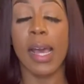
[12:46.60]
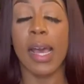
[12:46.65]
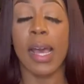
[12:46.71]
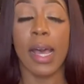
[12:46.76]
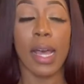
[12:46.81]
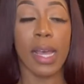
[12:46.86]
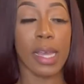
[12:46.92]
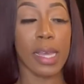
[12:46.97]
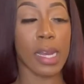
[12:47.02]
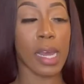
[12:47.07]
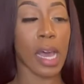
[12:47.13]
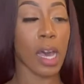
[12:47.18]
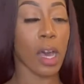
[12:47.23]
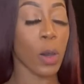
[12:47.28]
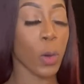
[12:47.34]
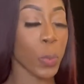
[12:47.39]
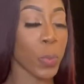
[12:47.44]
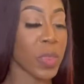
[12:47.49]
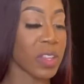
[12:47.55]
And I
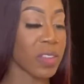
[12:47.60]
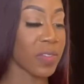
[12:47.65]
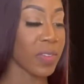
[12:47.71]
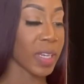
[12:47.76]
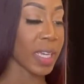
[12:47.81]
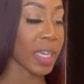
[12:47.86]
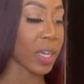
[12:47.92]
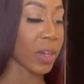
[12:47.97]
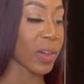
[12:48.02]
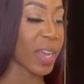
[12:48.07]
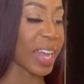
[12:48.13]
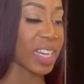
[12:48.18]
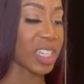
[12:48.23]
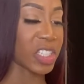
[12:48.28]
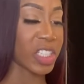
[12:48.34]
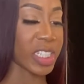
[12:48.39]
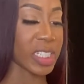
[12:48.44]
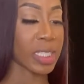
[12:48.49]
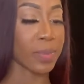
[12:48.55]
hope this video kind
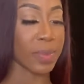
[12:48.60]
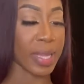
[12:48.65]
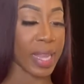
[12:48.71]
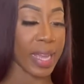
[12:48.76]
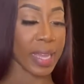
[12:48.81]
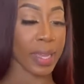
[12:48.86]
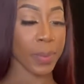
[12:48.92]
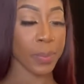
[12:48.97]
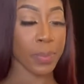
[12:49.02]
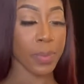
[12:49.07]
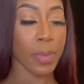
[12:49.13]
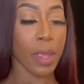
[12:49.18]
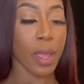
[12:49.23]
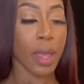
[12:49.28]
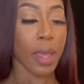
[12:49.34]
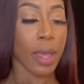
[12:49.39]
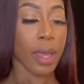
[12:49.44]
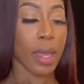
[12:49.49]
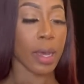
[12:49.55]
of shed some light.
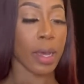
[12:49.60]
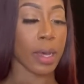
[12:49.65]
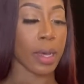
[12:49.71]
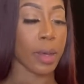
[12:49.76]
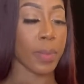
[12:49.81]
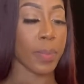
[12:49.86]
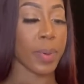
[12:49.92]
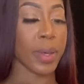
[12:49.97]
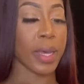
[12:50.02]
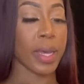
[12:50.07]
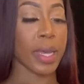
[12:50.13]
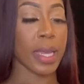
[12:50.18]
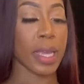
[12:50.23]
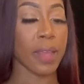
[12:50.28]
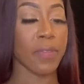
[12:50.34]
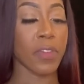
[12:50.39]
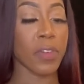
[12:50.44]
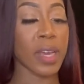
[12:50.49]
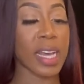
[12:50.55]

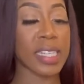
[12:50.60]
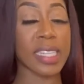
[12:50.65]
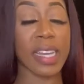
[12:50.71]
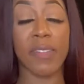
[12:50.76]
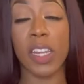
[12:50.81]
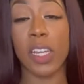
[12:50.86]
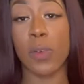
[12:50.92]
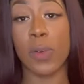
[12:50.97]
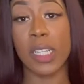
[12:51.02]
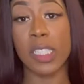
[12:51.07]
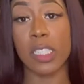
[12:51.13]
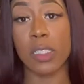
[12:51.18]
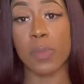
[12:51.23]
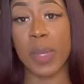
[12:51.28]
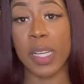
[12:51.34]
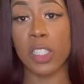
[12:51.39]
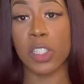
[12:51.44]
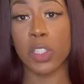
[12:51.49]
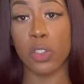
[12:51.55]
But if you guys have any
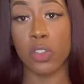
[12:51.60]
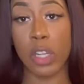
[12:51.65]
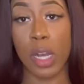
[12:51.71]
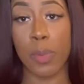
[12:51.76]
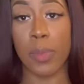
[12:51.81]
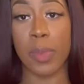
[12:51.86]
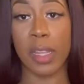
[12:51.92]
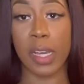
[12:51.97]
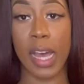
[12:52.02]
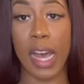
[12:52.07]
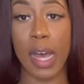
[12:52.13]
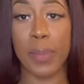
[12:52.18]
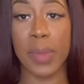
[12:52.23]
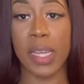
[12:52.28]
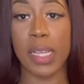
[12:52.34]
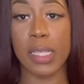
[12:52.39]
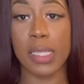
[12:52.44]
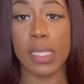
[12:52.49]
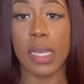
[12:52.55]
questions, make sure you drop them in the
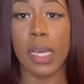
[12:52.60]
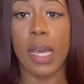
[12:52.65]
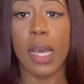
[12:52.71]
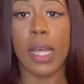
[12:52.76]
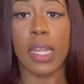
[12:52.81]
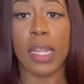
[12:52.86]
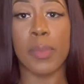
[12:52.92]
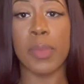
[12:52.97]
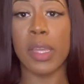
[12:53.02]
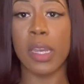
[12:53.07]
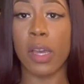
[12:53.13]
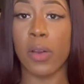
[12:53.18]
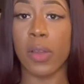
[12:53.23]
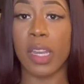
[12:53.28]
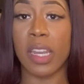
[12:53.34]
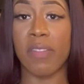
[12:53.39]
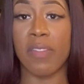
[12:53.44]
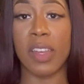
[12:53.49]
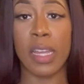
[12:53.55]
comments. Let me know
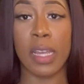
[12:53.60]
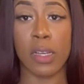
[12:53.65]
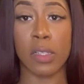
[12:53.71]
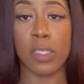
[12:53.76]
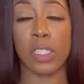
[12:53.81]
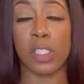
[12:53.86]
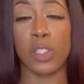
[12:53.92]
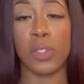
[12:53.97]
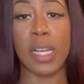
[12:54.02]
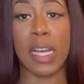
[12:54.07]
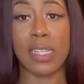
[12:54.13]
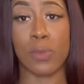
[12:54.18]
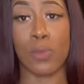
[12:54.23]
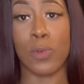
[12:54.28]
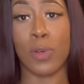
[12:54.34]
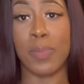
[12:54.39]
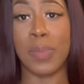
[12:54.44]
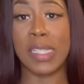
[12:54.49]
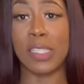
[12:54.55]
any videos that you guys
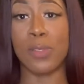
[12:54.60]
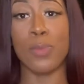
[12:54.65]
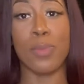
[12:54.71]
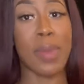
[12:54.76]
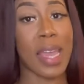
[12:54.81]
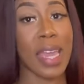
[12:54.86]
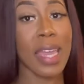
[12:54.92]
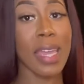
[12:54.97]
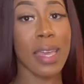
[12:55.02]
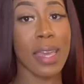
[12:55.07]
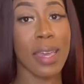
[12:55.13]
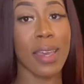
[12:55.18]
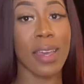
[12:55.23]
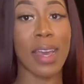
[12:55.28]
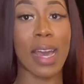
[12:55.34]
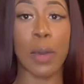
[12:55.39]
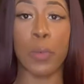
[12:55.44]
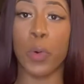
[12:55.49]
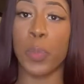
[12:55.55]
want me to make.
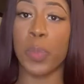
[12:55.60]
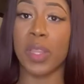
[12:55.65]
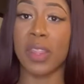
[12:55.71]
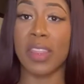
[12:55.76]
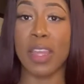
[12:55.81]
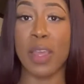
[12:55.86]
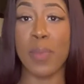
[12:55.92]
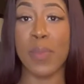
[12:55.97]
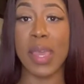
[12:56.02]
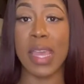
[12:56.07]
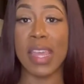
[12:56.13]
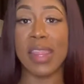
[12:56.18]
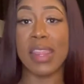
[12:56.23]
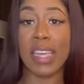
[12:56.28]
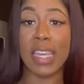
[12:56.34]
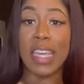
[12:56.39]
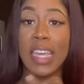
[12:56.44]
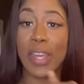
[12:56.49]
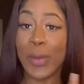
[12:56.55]
I will put them in
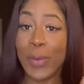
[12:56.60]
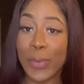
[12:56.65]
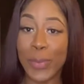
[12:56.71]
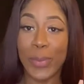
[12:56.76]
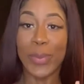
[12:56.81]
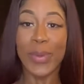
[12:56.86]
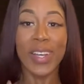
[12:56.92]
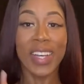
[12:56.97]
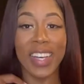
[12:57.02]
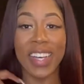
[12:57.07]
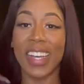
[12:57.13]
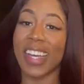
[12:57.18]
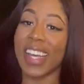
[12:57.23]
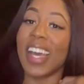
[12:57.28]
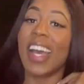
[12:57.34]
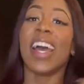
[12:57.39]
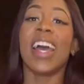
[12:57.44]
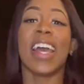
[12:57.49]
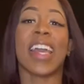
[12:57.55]
the queue
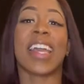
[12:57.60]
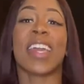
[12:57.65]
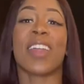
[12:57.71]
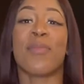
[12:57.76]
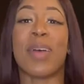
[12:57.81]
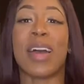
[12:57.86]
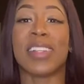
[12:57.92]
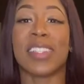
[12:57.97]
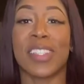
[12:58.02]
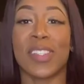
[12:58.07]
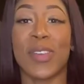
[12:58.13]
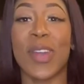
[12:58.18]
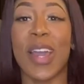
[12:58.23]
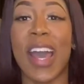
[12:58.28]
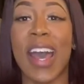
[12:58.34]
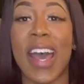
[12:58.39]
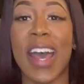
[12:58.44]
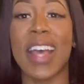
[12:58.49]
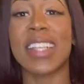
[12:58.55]
and get them out to you
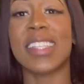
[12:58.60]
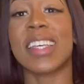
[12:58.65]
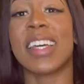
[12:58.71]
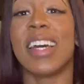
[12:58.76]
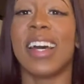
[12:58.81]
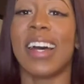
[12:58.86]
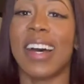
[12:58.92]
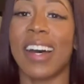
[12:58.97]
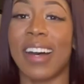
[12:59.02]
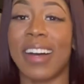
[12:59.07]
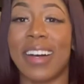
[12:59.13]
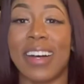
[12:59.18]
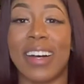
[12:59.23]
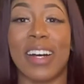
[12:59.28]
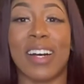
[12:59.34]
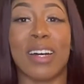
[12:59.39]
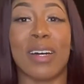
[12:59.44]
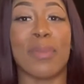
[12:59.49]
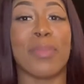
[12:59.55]
guys.
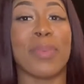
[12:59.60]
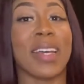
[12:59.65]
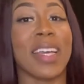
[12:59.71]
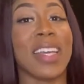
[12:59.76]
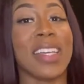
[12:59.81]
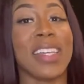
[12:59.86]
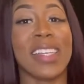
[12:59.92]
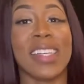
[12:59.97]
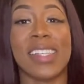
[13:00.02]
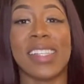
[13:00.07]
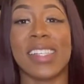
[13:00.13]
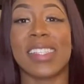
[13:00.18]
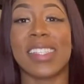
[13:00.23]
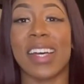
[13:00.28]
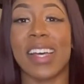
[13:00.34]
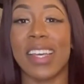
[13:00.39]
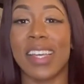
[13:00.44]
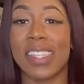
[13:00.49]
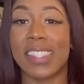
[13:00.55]
But
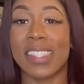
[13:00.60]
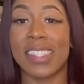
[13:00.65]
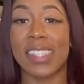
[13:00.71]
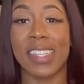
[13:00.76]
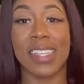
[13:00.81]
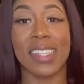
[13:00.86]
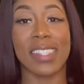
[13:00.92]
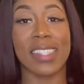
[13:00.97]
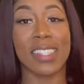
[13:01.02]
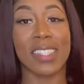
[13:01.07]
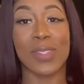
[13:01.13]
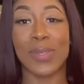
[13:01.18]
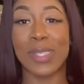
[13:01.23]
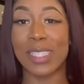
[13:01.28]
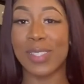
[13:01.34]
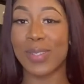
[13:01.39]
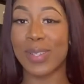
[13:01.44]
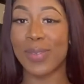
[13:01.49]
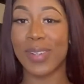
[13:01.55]
it's
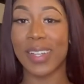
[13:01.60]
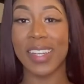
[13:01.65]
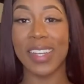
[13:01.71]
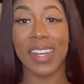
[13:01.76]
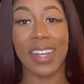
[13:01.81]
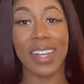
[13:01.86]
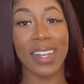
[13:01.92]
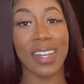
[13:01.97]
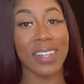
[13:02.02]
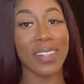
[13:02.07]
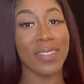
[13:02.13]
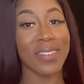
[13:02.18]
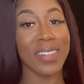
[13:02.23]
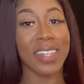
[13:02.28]
2021, y'all.